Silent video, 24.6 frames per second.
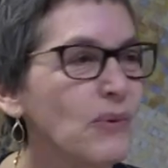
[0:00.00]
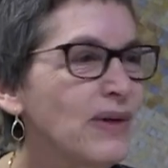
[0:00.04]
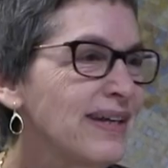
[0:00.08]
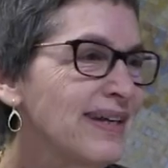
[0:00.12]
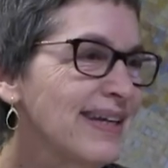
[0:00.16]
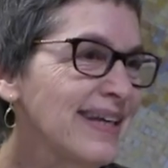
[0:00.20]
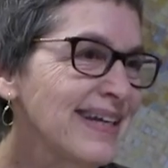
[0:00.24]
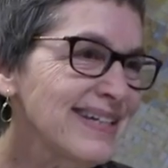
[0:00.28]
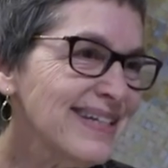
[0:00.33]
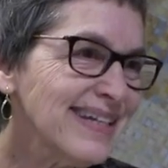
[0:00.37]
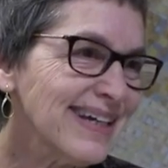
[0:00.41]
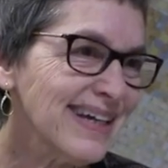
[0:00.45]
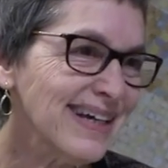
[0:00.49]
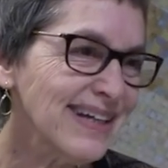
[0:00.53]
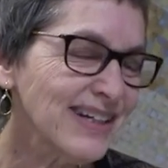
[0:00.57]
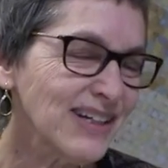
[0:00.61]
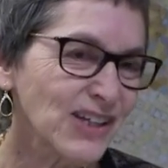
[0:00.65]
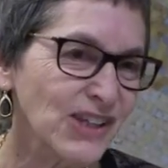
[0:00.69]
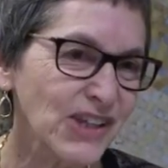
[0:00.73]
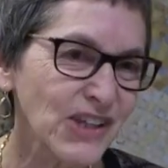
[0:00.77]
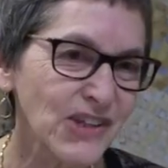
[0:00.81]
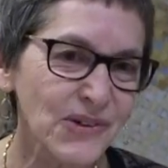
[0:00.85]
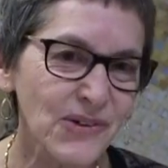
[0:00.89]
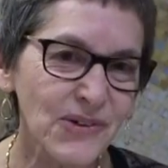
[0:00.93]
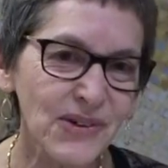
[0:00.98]
We need to
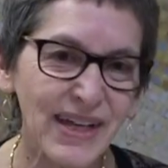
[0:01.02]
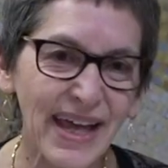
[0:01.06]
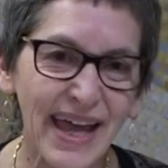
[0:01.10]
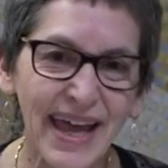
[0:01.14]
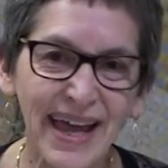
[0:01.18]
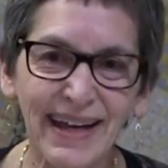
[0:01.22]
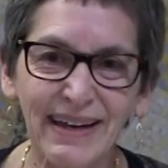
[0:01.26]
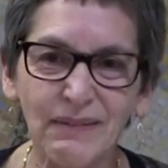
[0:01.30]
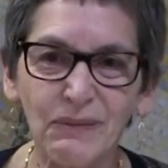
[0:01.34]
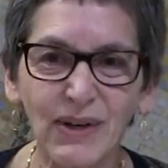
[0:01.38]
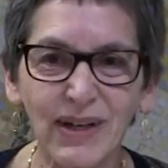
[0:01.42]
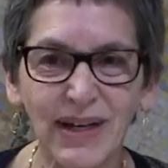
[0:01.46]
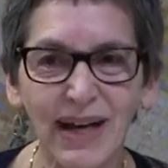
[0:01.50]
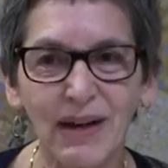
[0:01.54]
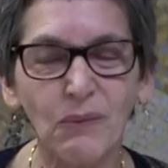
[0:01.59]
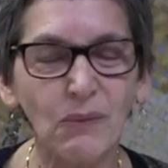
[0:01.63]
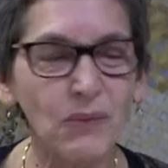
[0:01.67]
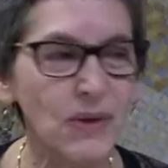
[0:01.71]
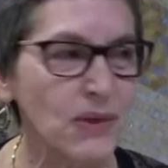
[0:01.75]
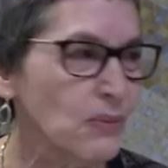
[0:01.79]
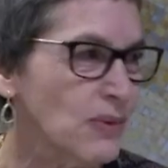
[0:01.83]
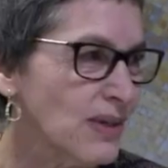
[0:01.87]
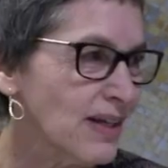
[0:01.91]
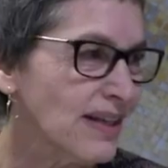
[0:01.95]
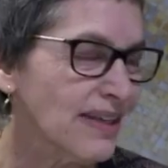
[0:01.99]
conclude, and what
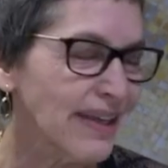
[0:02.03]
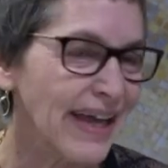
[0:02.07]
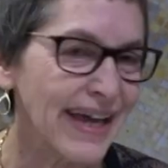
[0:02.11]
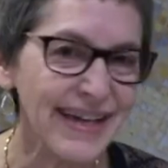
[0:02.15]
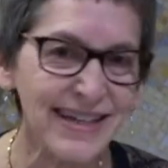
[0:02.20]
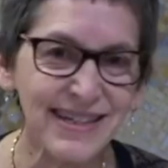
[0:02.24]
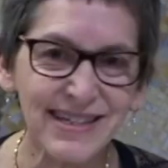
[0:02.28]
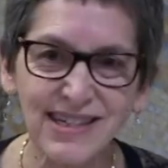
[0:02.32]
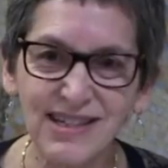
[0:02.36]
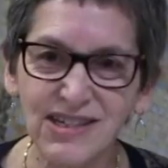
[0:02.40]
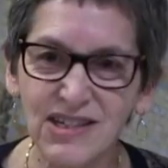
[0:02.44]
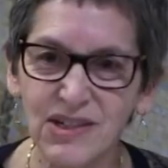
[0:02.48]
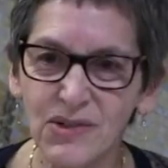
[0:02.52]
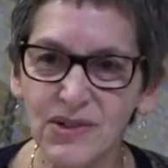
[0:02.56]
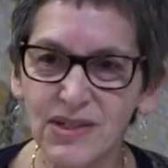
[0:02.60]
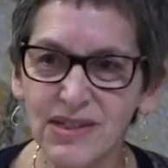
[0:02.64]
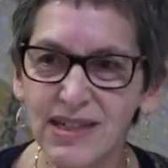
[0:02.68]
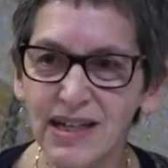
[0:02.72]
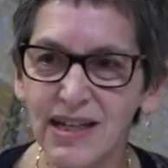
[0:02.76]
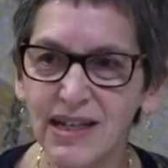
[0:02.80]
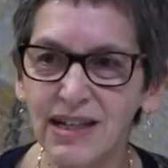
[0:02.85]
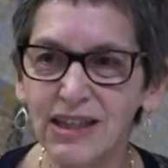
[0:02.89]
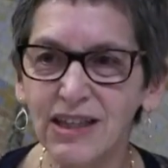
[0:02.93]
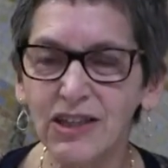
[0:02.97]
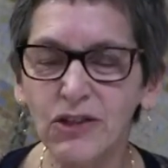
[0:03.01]
we would like to do
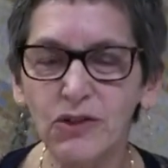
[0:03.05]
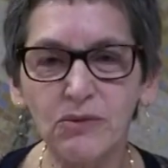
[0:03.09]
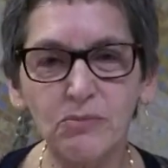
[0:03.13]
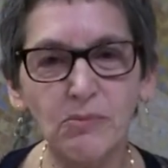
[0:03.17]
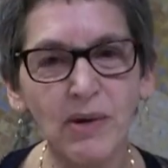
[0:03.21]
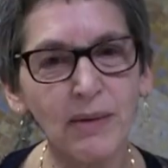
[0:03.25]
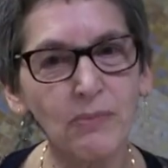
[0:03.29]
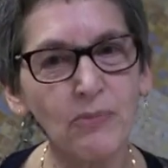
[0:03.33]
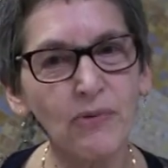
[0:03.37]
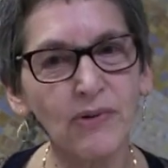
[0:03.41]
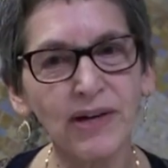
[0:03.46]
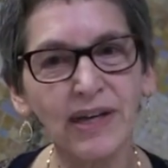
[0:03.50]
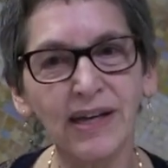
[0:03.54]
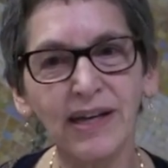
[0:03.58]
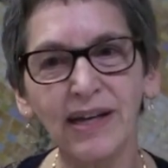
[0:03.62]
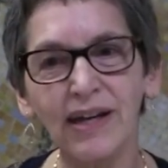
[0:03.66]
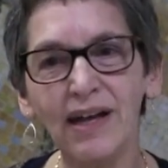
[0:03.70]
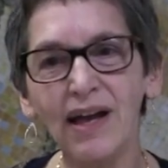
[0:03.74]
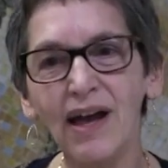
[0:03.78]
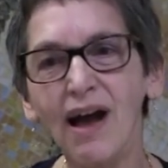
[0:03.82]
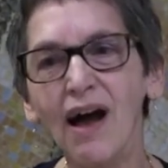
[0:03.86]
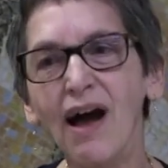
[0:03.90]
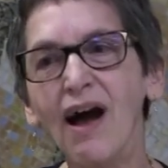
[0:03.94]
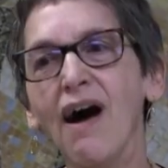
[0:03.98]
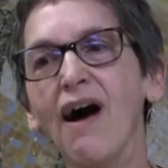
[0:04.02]
is conclude by bringing
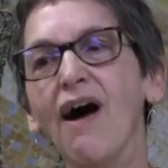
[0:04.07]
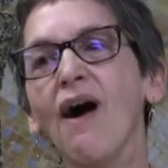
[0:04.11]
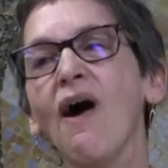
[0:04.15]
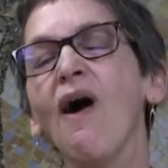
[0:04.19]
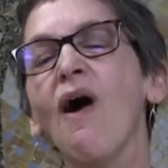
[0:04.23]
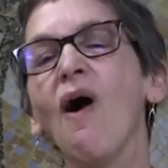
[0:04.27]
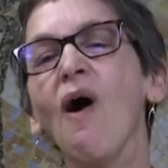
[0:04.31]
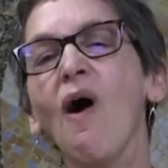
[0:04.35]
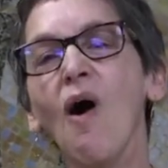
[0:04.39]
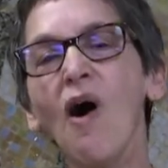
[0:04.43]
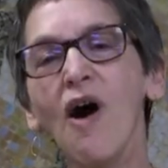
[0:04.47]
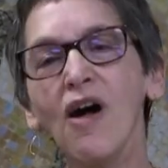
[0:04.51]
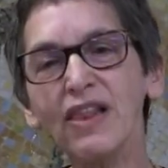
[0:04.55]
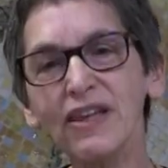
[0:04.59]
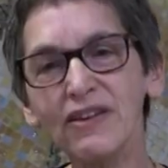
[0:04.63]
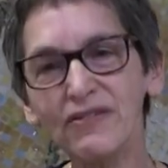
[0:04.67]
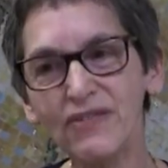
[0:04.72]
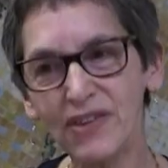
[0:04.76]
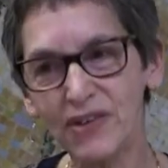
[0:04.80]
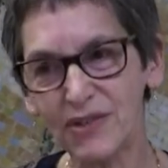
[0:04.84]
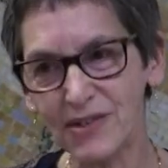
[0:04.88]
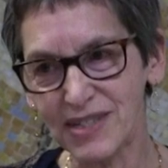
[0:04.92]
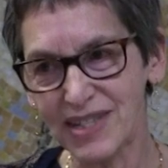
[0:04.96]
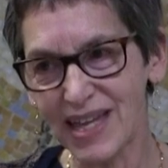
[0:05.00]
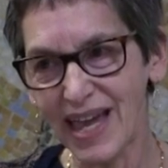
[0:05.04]
all of
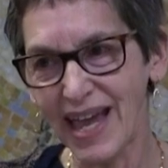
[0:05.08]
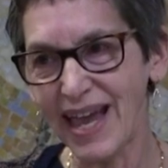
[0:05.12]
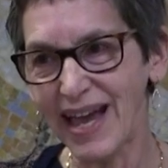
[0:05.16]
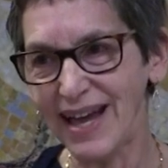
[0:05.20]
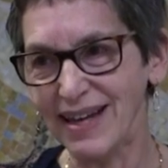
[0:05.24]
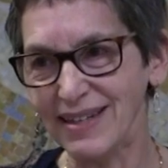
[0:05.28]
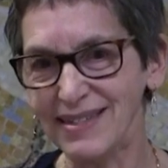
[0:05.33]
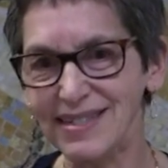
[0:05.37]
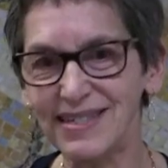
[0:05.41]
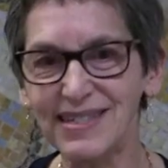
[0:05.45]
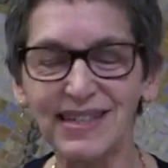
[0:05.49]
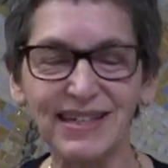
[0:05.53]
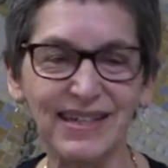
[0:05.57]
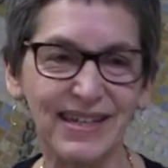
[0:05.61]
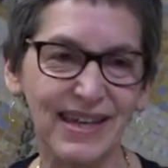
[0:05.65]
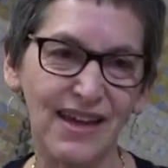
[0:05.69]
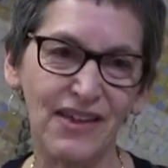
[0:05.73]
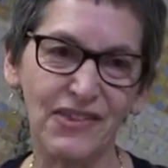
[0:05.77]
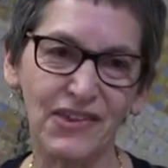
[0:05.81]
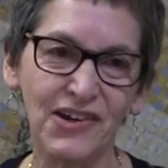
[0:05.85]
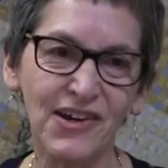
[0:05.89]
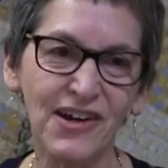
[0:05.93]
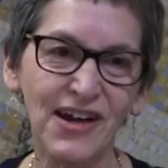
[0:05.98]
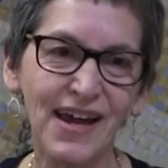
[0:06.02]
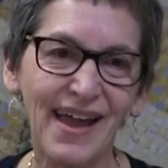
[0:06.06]
those hands
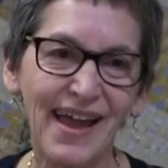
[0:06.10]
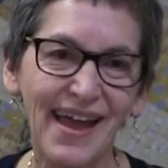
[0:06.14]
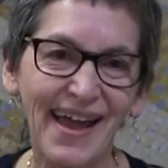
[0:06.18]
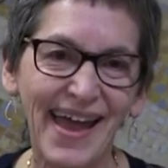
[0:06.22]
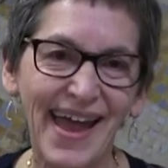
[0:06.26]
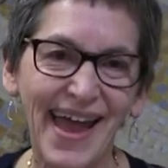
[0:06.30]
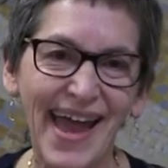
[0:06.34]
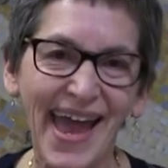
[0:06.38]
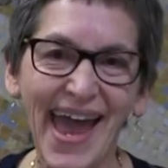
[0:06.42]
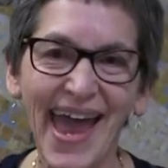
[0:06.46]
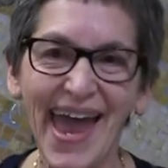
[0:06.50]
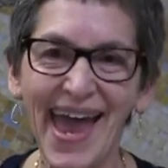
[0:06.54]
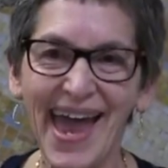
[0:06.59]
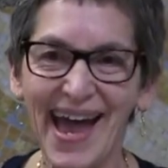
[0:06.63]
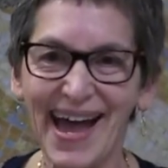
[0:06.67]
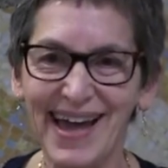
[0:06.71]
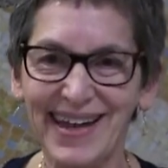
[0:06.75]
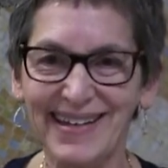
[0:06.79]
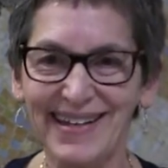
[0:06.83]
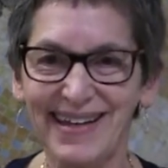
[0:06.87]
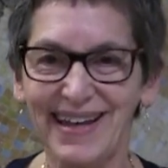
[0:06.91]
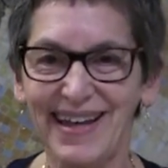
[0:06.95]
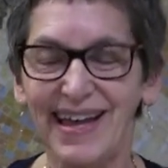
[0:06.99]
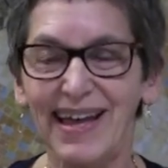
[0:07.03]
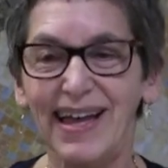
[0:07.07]
together
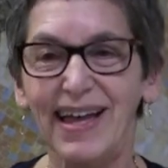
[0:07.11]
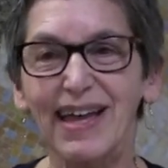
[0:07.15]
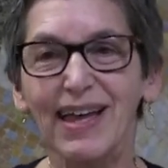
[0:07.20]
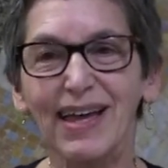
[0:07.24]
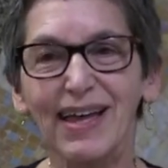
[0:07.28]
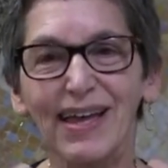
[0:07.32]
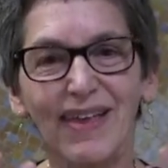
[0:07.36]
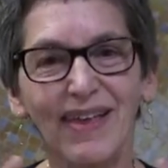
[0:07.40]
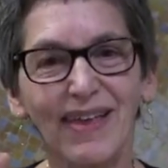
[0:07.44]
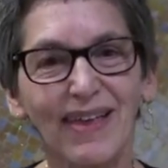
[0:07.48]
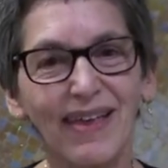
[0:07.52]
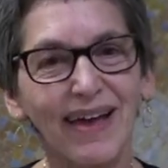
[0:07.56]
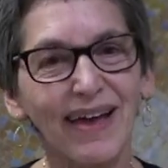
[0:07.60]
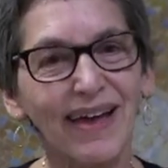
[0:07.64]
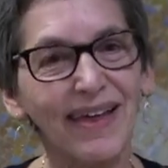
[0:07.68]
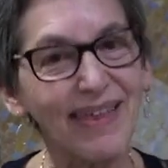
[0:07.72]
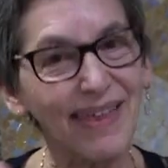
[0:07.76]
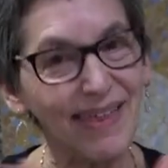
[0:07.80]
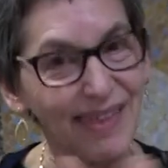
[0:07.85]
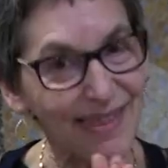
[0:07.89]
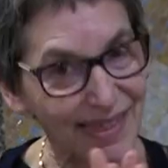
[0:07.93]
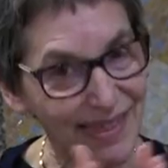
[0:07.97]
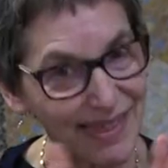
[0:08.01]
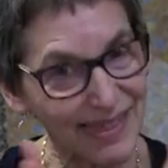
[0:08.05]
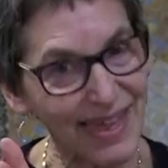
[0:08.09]
and
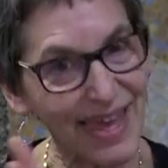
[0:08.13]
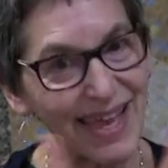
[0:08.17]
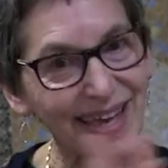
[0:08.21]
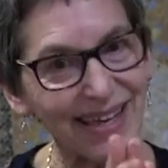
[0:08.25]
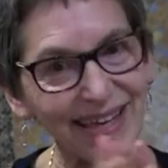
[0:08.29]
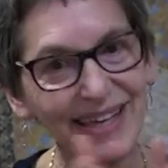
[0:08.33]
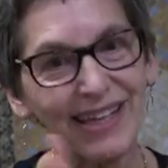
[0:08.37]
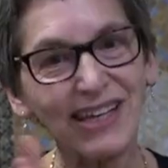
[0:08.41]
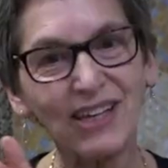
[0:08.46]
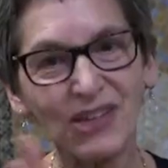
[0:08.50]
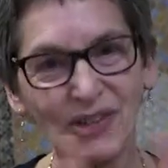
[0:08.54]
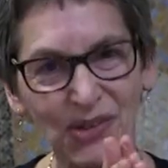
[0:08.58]
thanking